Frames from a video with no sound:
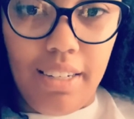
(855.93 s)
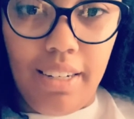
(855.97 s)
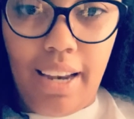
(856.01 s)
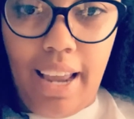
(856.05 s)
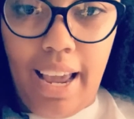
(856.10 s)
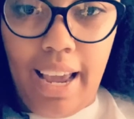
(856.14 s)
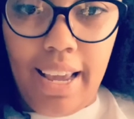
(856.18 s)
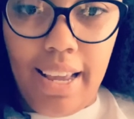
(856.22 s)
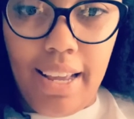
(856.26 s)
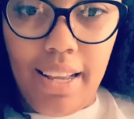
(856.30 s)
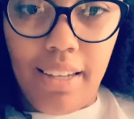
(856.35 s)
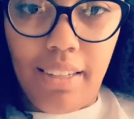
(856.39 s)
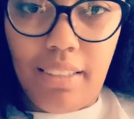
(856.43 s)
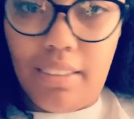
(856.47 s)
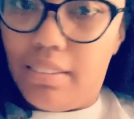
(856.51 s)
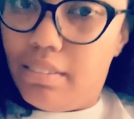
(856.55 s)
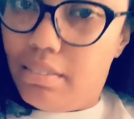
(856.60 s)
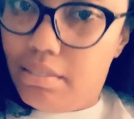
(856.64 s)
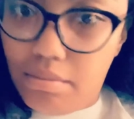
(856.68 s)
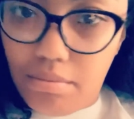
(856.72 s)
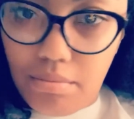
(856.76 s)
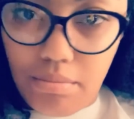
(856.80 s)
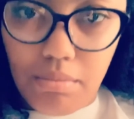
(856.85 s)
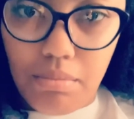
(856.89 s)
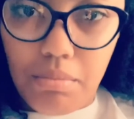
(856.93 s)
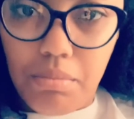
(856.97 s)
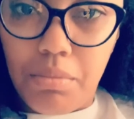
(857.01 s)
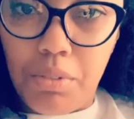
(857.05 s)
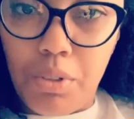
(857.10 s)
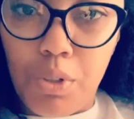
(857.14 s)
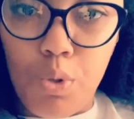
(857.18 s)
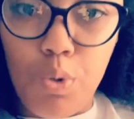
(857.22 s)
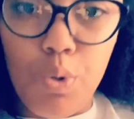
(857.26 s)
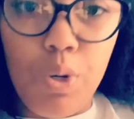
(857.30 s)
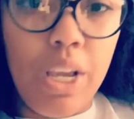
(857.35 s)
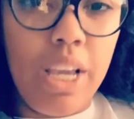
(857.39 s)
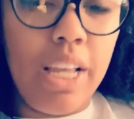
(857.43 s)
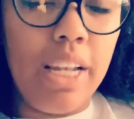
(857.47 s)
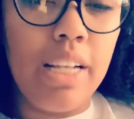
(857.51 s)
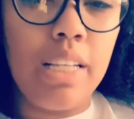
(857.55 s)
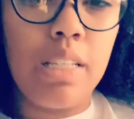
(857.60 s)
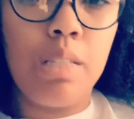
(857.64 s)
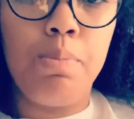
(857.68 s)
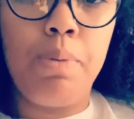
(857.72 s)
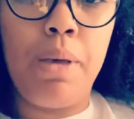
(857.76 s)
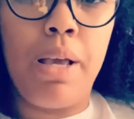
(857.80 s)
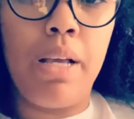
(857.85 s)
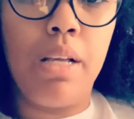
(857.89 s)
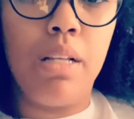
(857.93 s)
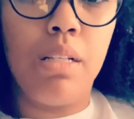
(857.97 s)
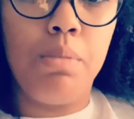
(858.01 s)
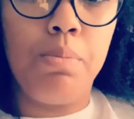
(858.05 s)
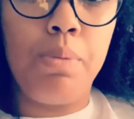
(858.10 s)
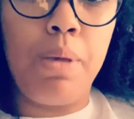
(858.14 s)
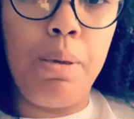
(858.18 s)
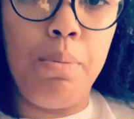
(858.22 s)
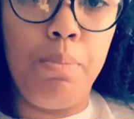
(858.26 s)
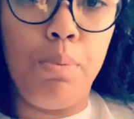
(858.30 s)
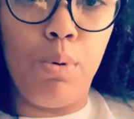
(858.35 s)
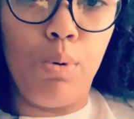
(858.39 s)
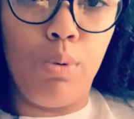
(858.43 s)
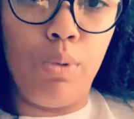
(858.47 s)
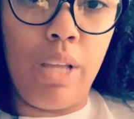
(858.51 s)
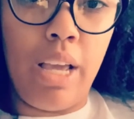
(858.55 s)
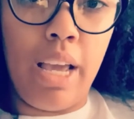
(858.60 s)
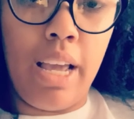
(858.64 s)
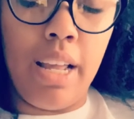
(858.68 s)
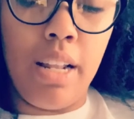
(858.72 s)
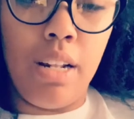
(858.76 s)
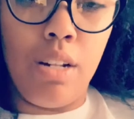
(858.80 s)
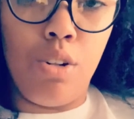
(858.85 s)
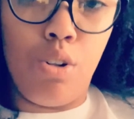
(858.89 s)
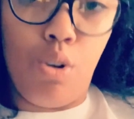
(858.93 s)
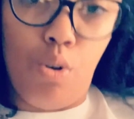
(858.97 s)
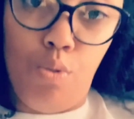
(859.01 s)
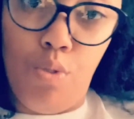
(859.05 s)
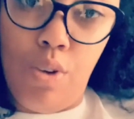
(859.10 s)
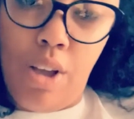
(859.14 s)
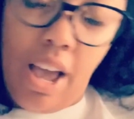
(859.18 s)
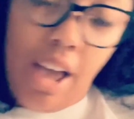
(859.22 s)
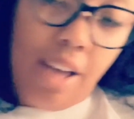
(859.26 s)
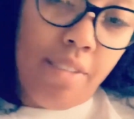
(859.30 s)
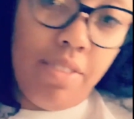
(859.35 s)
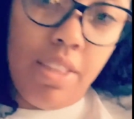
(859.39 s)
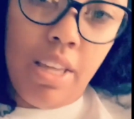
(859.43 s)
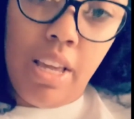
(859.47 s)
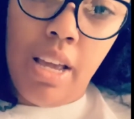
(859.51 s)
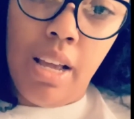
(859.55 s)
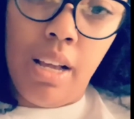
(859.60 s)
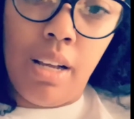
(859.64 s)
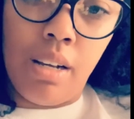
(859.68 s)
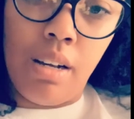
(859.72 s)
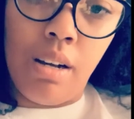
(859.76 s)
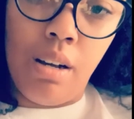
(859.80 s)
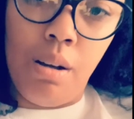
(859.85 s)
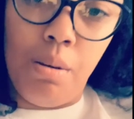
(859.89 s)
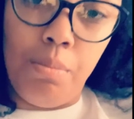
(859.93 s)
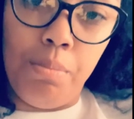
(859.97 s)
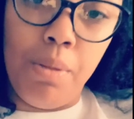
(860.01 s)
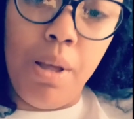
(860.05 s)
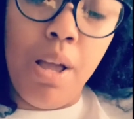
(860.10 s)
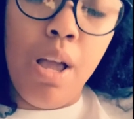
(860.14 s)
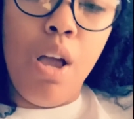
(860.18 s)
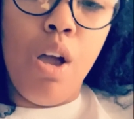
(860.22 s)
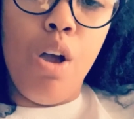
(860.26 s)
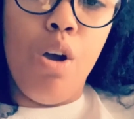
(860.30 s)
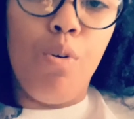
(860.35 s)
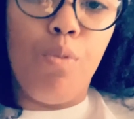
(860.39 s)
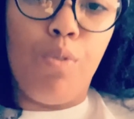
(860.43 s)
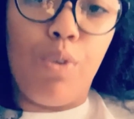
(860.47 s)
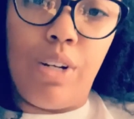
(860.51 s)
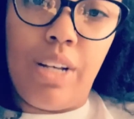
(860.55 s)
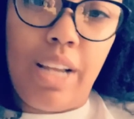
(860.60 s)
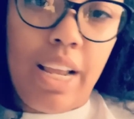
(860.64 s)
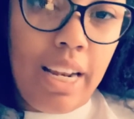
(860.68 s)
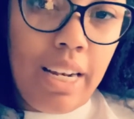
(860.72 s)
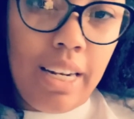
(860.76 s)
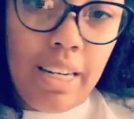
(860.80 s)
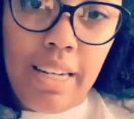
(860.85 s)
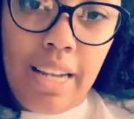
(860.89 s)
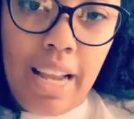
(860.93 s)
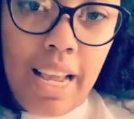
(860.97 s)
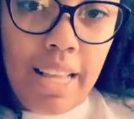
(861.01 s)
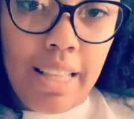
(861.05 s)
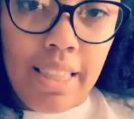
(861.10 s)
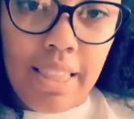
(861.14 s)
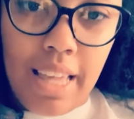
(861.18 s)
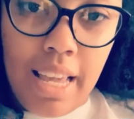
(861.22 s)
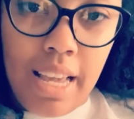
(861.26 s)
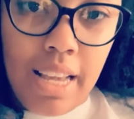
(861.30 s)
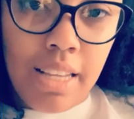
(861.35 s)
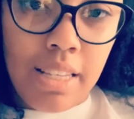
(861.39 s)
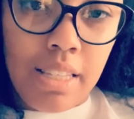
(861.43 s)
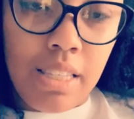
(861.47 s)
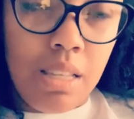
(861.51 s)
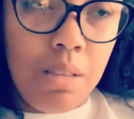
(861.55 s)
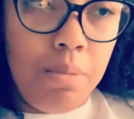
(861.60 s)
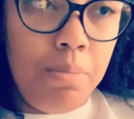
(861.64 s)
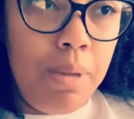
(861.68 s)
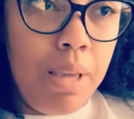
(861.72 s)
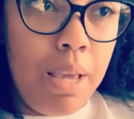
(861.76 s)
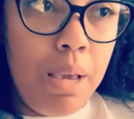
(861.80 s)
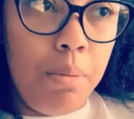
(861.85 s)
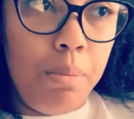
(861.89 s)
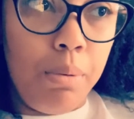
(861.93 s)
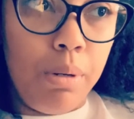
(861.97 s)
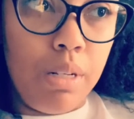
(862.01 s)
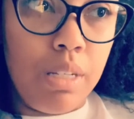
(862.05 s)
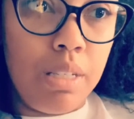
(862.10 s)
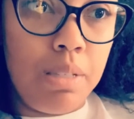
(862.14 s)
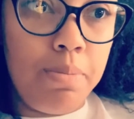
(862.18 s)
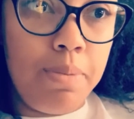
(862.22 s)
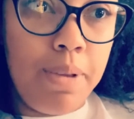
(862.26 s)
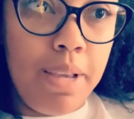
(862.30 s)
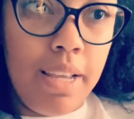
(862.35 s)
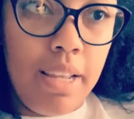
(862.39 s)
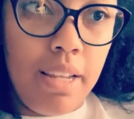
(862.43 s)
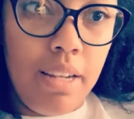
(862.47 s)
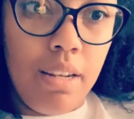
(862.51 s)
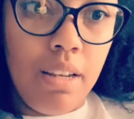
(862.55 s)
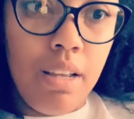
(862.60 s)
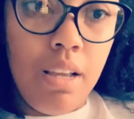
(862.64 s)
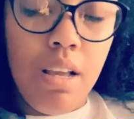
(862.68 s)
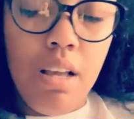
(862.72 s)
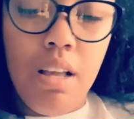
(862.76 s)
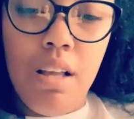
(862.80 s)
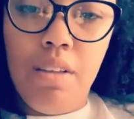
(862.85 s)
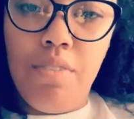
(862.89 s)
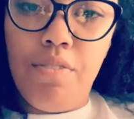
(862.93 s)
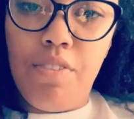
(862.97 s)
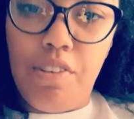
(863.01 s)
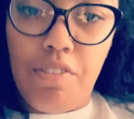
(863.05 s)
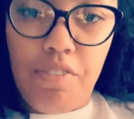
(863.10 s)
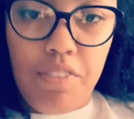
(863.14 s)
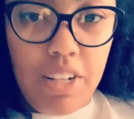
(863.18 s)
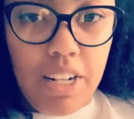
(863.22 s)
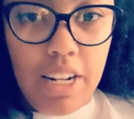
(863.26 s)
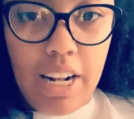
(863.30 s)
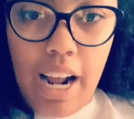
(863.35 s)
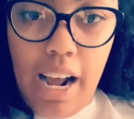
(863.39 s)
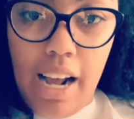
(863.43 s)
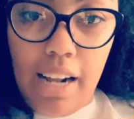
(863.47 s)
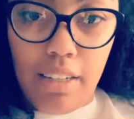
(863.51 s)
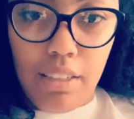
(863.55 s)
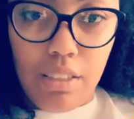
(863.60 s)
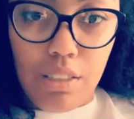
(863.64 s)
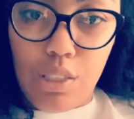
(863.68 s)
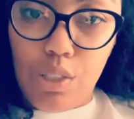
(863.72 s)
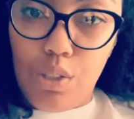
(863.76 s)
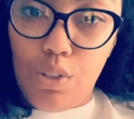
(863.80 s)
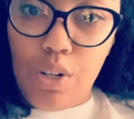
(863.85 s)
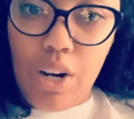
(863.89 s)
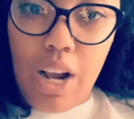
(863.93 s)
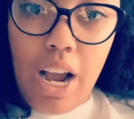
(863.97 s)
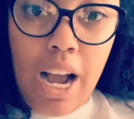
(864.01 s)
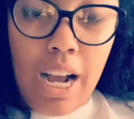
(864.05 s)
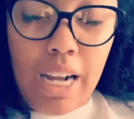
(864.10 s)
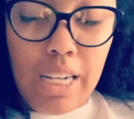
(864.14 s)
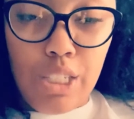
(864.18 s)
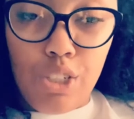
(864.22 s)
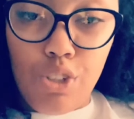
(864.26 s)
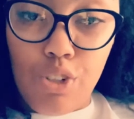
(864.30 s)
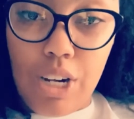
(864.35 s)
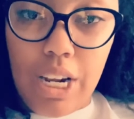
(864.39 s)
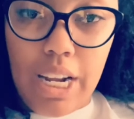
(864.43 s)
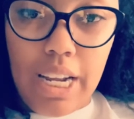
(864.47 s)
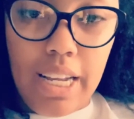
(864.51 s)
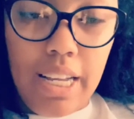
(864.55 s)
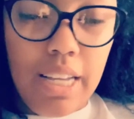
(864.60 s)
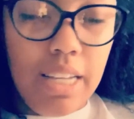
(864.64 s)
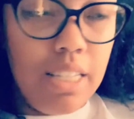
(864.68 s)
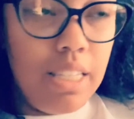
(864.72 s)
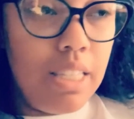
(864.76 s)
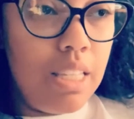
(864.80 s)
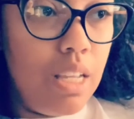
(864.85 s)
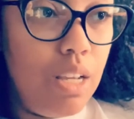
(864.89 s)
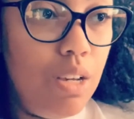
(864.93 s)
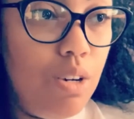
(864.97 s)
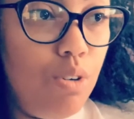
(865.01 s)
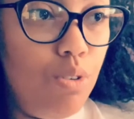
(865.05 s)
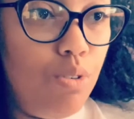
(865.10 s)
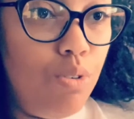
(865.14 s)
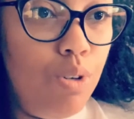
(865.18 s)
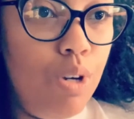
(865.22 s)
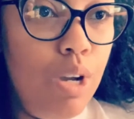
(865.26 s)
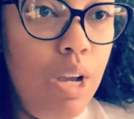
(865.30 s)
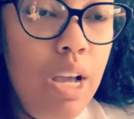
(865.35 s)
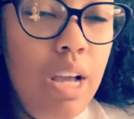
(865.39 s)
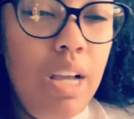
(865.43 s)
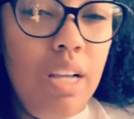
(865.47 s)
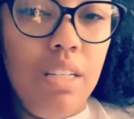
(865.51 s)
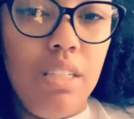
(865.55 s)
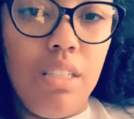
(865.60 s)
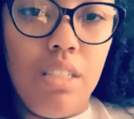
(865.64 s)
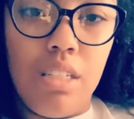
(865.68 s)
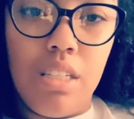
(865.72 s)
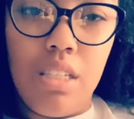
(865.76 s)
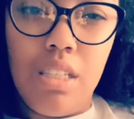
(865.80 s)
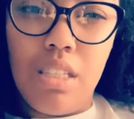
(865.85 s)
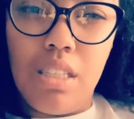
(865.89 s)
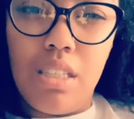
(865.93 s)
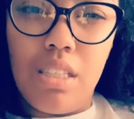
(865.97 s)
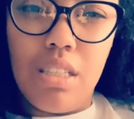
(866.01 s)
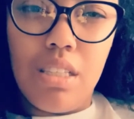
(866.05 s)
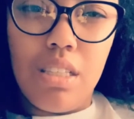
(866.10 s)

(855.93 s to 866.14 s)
Like, you can't expect people that don't have the income for day-to-day things to be able to spend $50 on an entree. So just